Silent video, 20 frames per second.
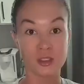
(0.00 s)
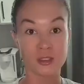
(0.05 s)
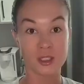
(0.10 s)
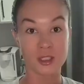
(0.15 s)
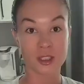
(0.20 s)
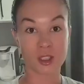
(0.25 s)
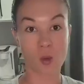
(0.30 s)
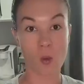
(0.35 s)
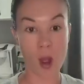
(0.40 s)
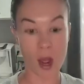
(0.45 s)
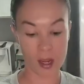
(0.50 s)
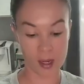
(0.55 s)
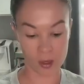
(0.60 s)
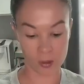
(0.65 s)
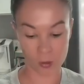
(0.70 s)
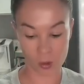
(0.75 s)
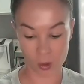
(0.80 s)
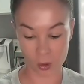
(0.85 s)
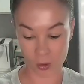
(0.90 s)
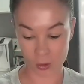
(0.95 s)
this Hawaiian
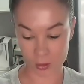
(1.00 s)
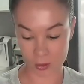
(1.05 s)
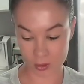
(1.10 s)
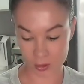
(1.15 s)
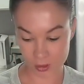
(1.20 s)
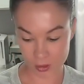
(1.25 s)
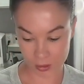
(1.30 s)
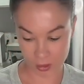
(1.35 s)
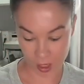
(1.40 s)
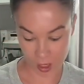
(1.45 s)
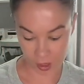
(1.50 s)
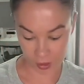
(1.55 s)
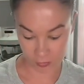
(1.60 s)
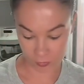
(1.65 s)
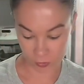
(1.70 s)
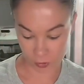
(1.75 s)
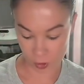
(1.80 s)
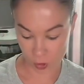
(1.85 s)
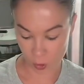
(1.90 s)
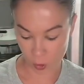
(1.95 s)
rolls, of
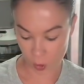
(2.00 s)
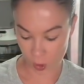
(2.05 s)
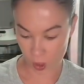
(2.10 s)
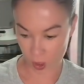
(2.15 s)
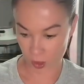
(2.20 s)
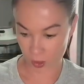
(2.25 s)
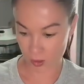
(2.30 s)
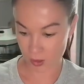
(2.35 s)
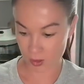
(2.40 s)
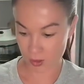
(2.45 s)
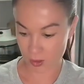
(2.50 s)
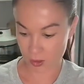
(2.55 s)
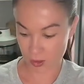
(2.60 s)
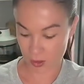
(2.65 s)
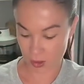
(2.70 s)
course.